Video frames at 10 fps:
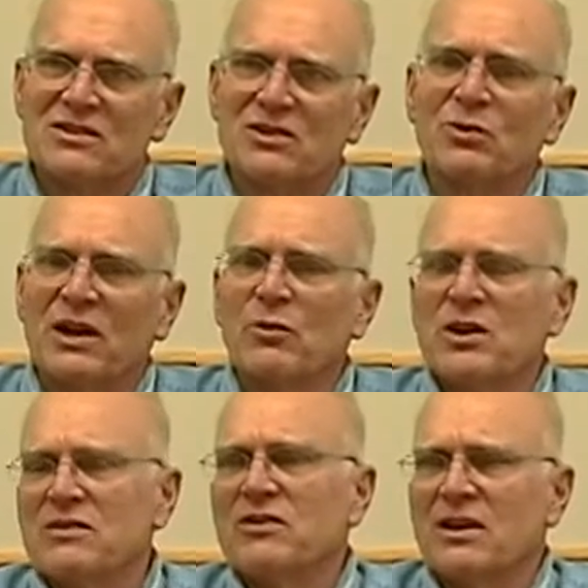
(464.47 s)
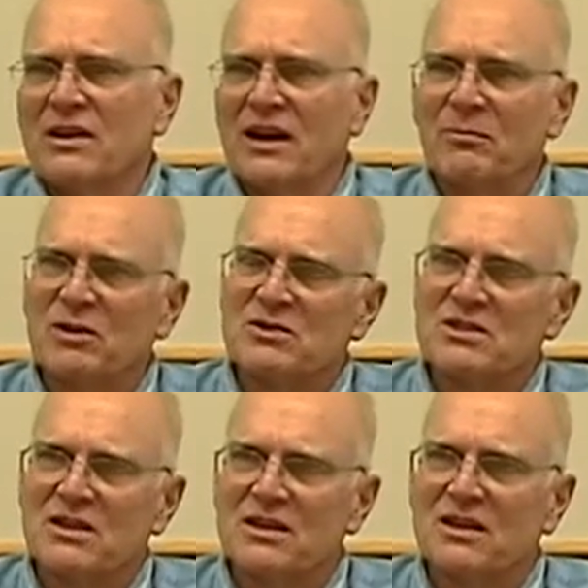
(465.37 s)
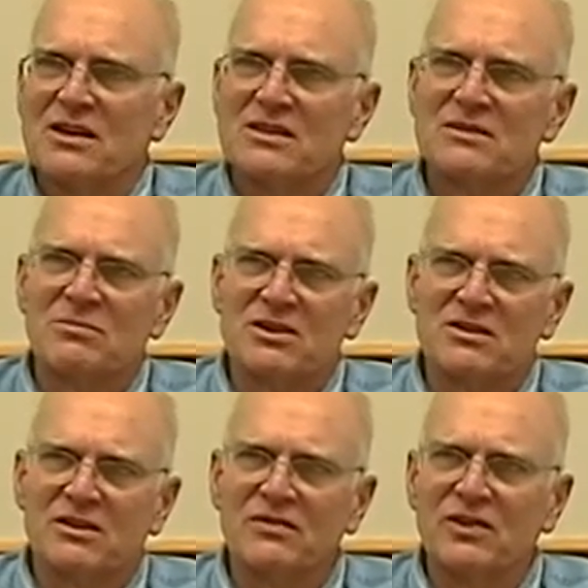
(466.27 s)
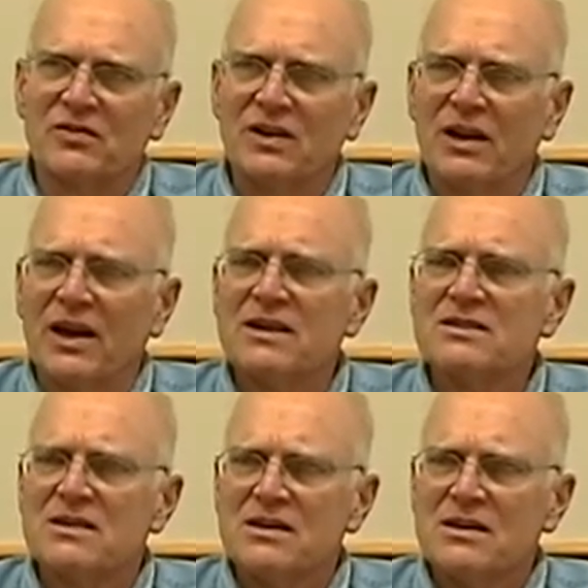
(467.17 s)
So when I went to Vietnam, I was a, a specialist fifth class.